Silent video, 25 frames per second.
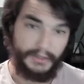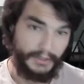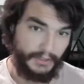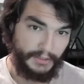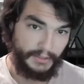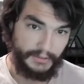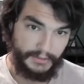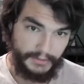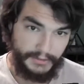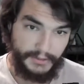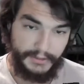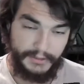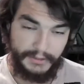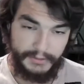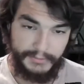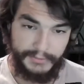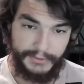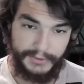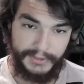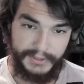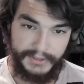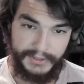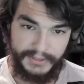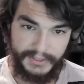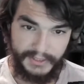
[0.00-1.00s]
no, your
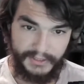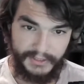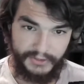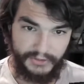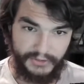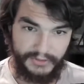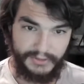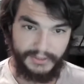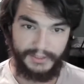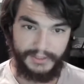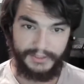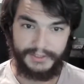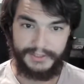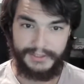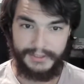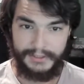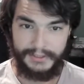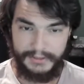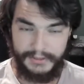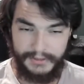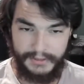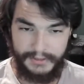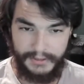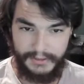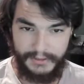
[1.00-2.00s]
brain is actually not connected
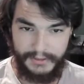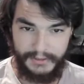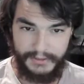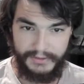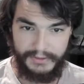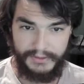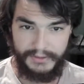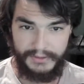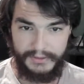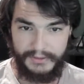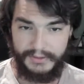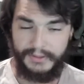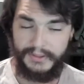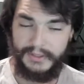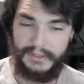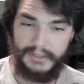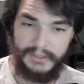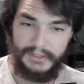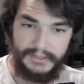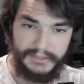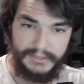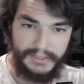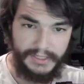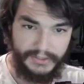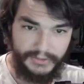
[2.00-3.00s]
to anything.
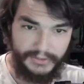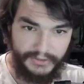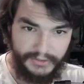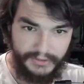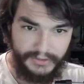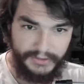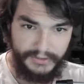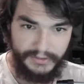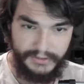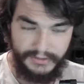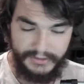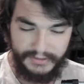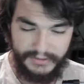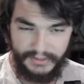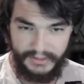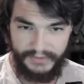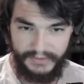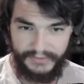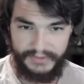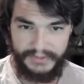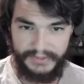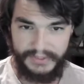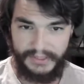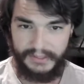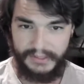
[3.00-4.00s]
It's actually
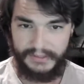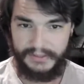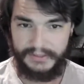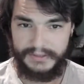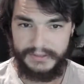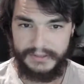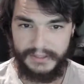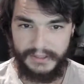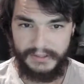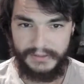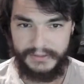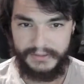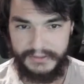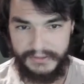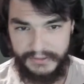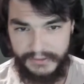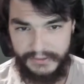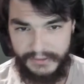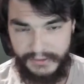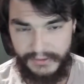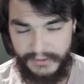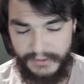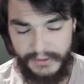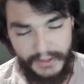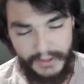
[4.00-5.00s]
self-contained inside the
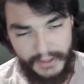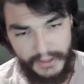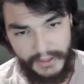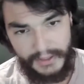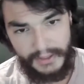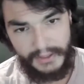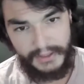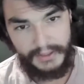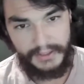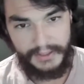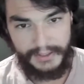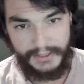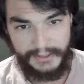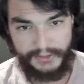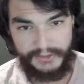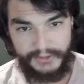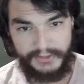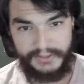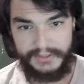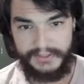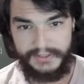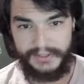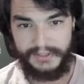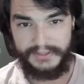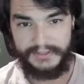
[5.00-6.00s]
skull. It actually
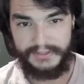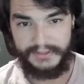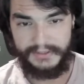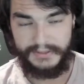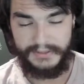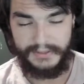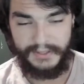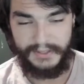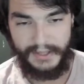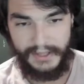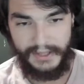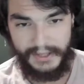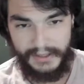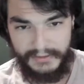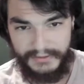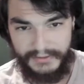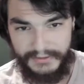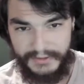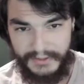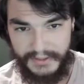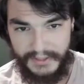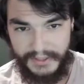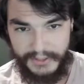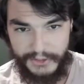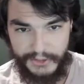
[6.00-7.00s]
doesn't have
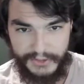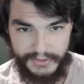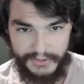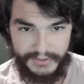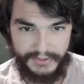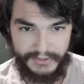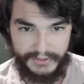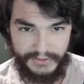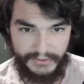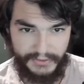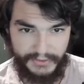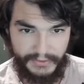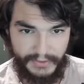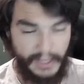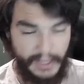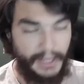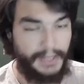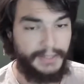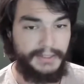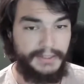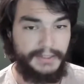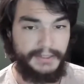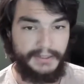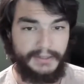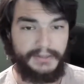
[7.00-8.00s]
connection to
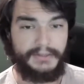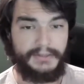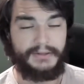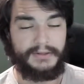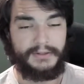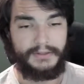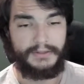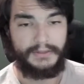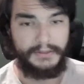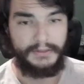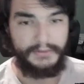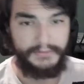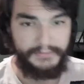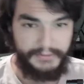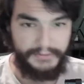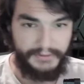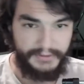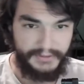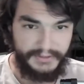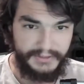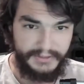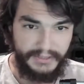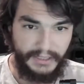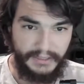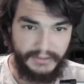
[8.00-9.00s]
any of the
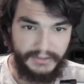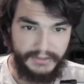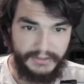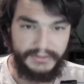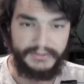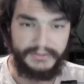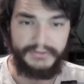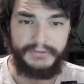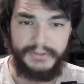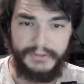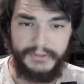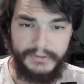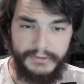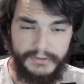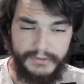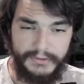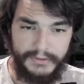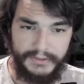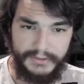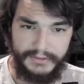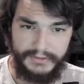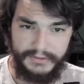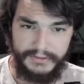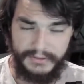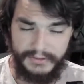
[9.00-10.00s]
sensory
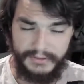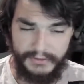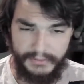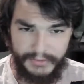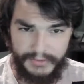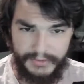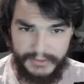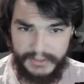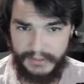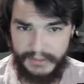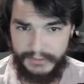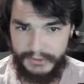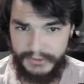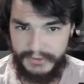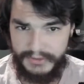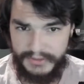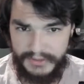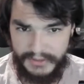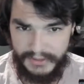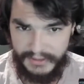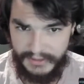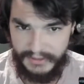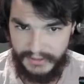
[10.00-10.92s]
organs or perceptions. It